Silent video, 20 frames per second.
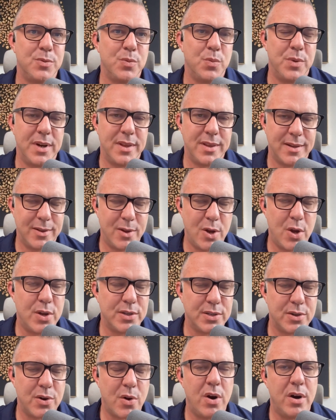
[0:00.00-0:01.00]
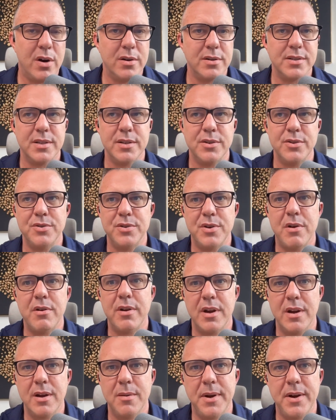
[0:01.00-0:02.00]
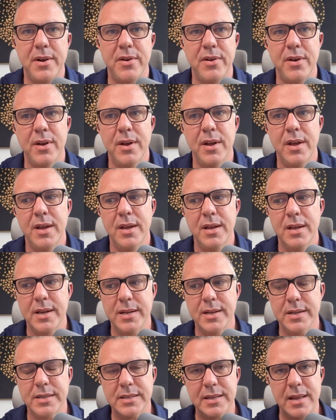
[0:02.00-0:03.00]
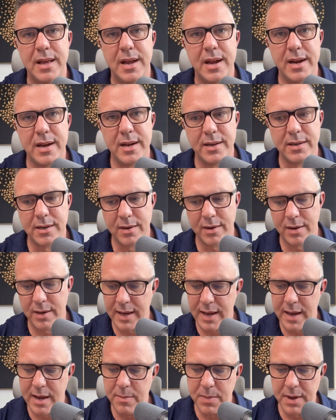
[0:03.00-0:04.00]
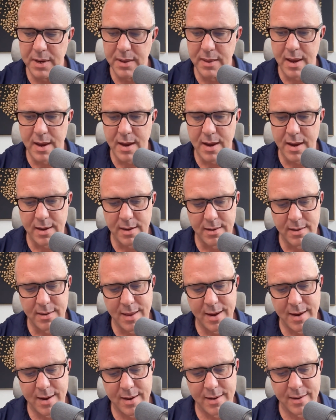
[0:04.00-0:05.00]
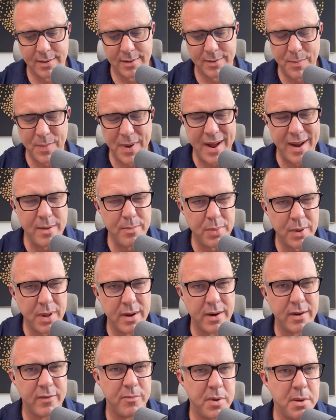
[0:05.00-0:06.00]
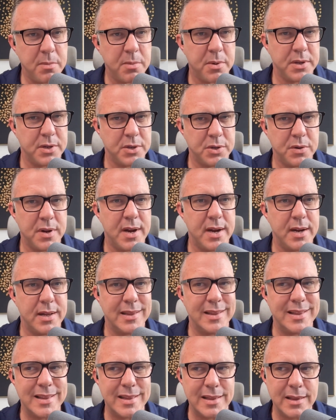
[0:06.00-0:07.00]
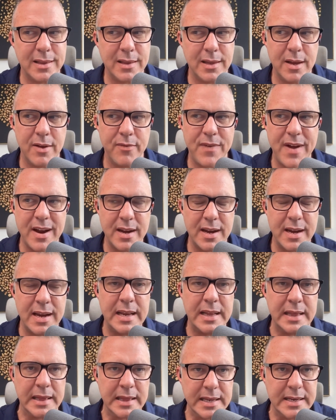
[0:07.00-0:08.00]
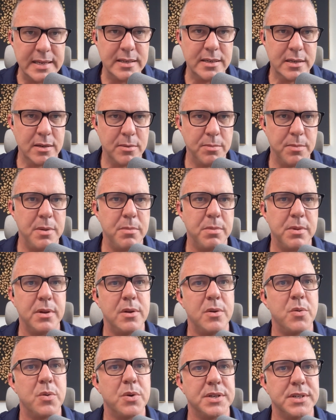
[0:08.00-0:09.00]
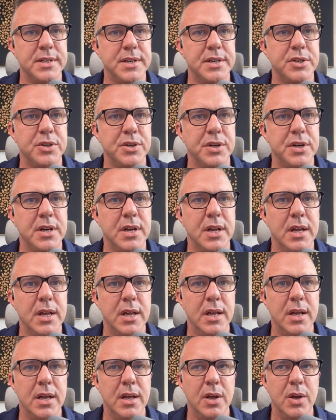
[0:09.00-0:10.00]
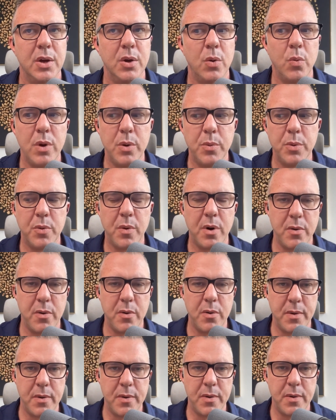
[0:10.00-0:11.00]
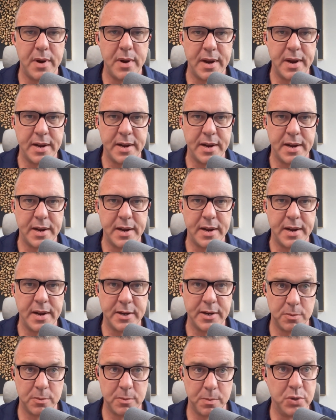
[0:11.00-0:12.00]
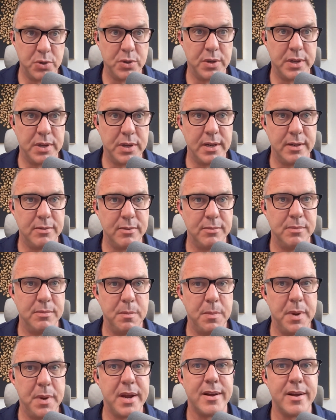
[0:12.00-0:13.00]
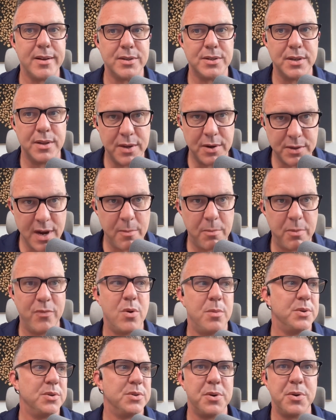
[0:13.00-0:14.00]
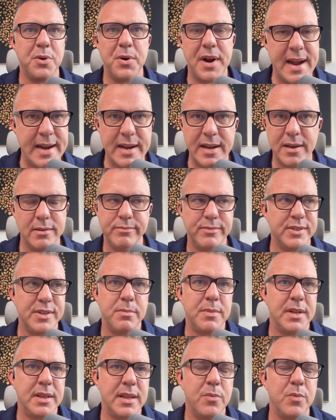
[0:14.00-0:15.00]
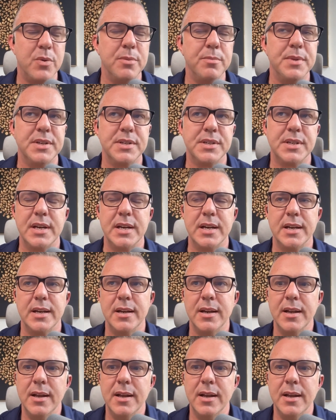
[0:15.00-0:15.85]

one of the lost arts that you're talking about, is that keeping that pipeline of people that you're like, if I could get these 10 people in the organization, we would grow exponentially because they're top performers or they're going to add something that we're missing. And